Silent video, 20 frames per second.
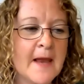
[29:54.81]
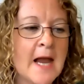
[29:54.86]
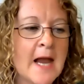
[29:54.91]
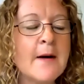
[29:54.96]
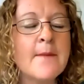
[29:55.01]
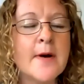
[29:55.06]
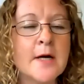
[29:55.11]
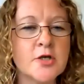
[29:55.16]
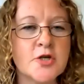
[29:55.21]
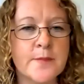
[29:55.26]

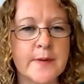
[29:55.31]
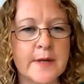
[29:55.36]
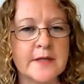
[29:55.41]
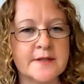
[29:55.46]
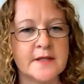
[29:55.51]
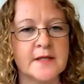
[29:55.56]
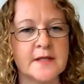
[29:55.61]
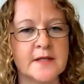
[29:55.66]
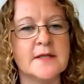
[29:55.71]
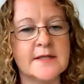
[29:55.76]
how much a
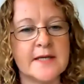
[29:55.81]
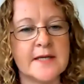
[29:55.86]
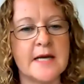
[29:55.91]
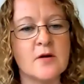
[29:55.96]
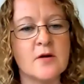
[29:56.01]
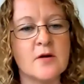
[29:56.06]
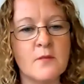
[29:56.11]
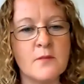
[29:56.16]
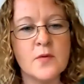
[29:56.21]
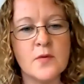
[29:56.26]
person can
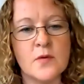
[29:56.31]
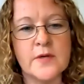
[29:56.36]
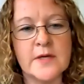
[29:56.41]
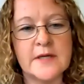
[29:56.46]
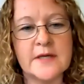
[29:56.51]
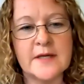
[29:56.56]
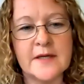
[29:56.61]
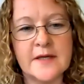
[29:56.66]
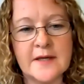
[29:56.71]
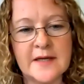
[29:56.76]
take on board
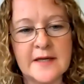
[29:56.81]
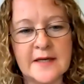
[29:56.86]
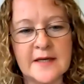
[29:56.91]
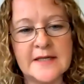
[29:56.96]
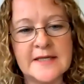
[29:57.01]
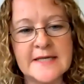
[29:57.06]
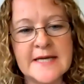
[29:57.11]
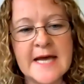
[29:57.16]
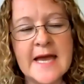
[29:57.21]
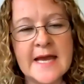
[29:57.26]
in
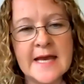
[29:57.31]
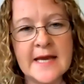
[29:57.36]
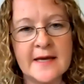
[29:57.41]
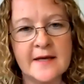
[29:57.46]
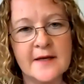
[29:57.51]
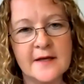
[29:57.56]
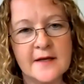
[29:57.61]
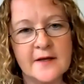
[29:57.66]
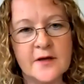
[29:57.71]
a day